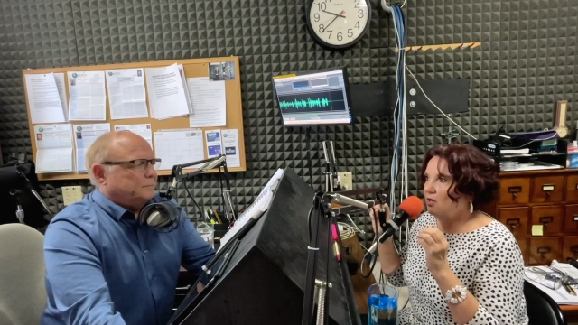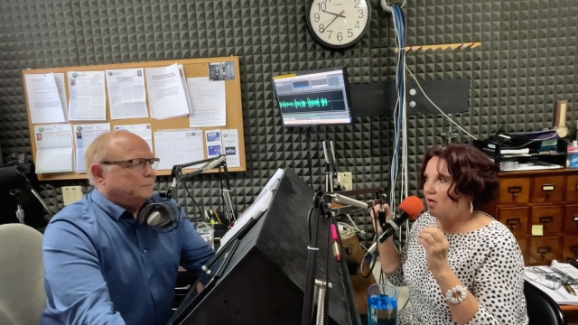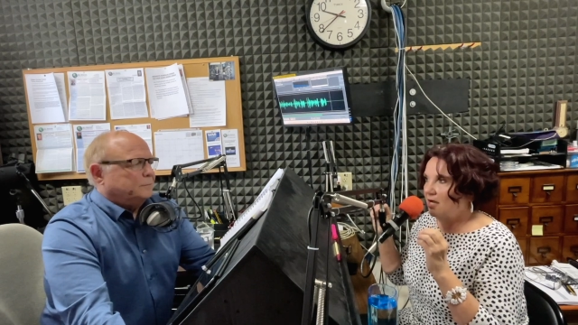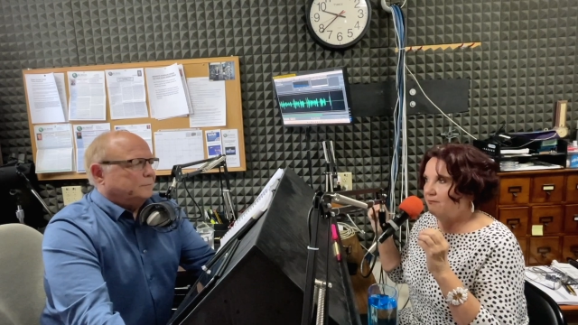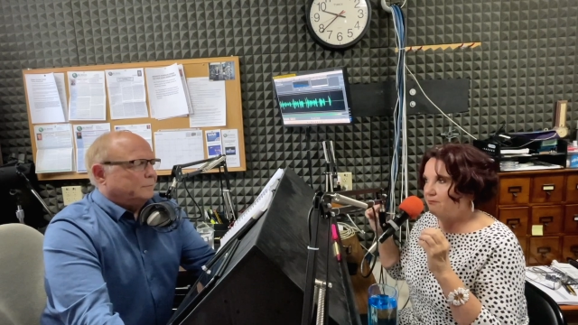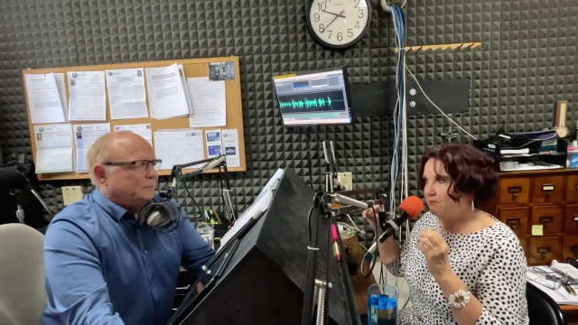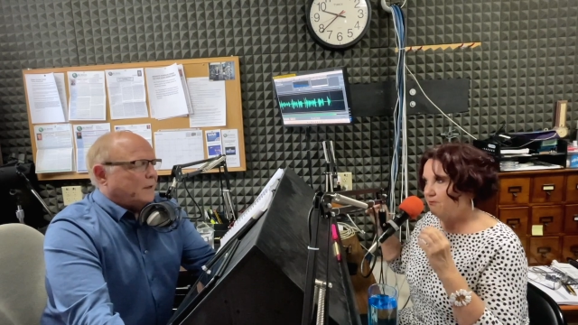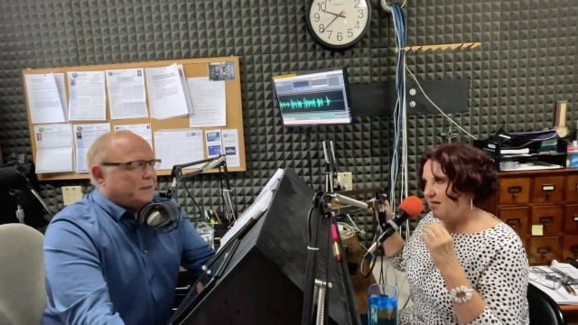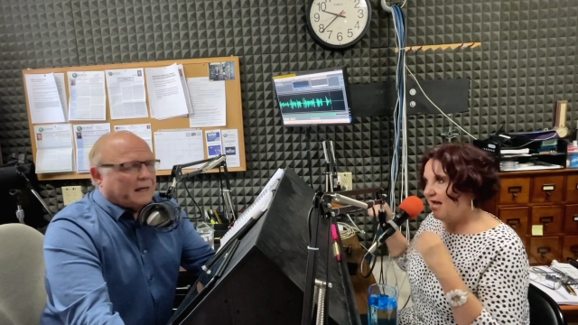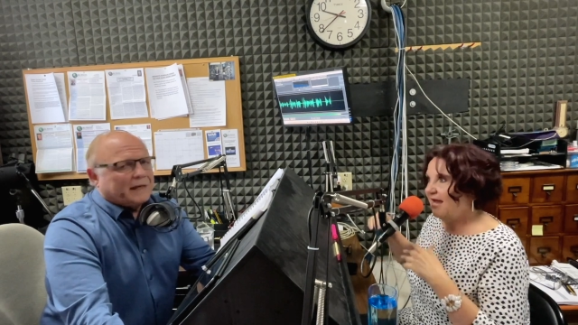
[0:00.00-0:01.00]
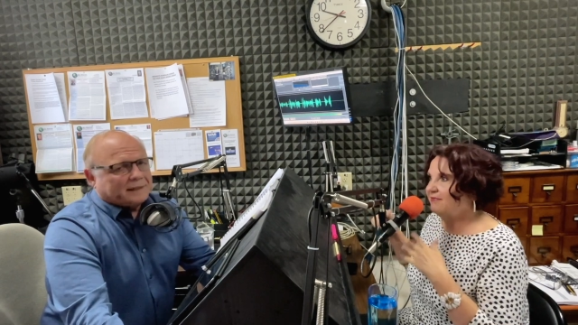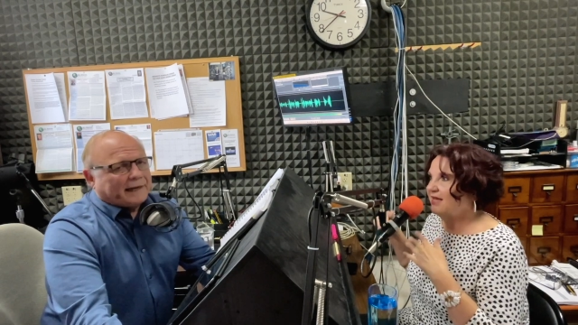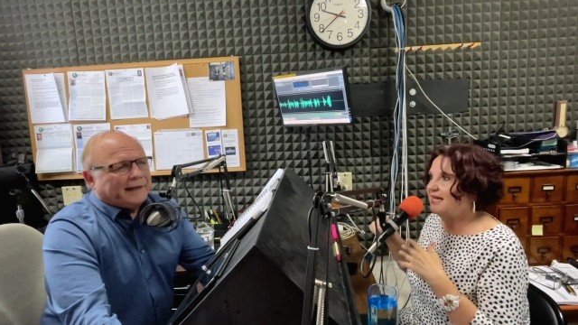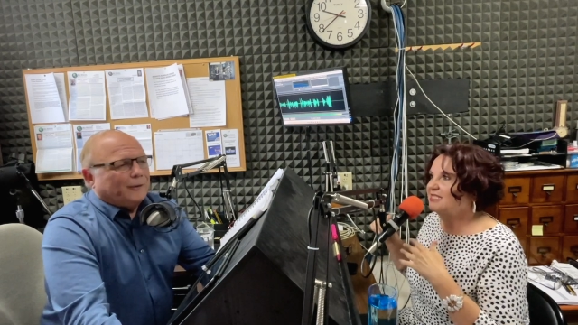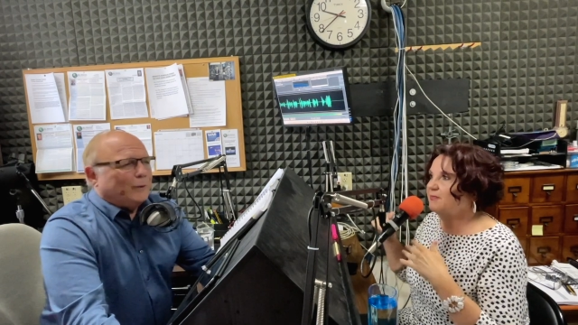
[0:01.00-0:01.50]
Speaker 1: um, behind Docile the
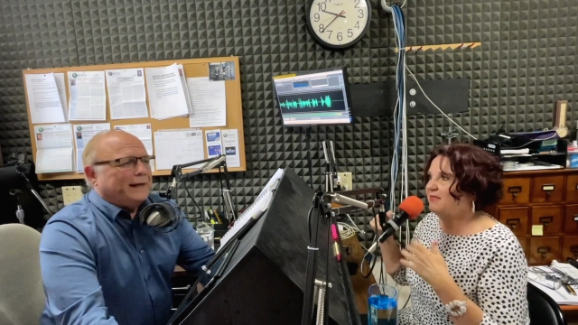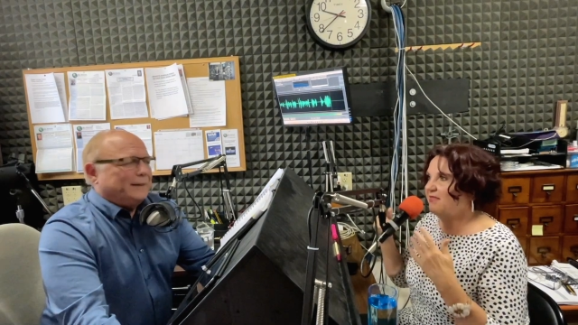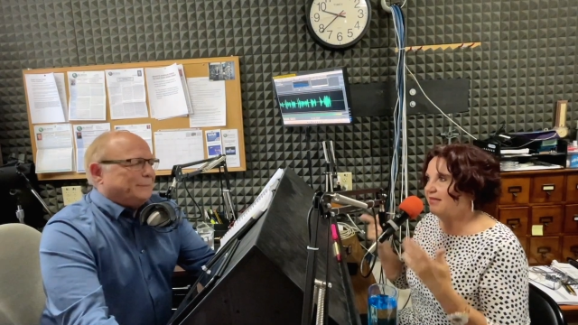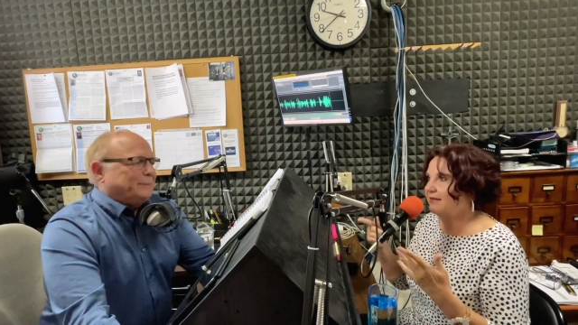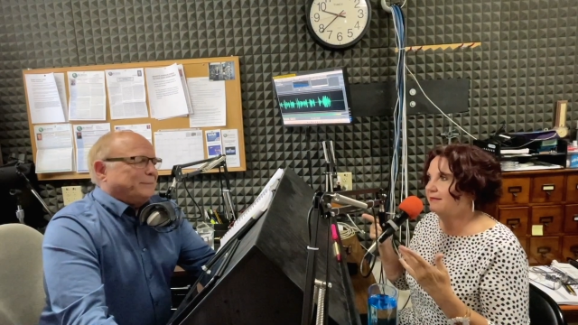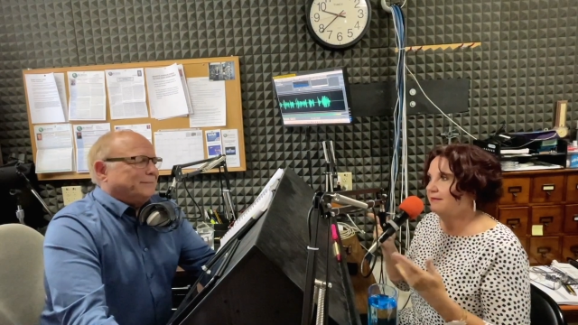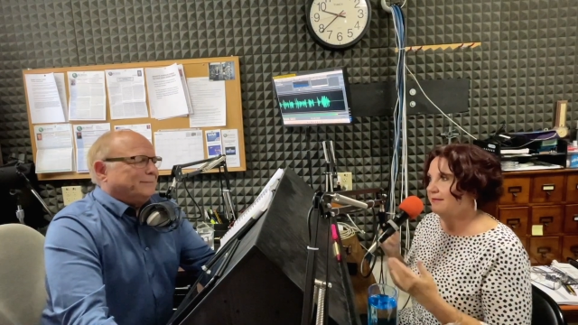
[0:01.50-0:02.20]
husband way. thing.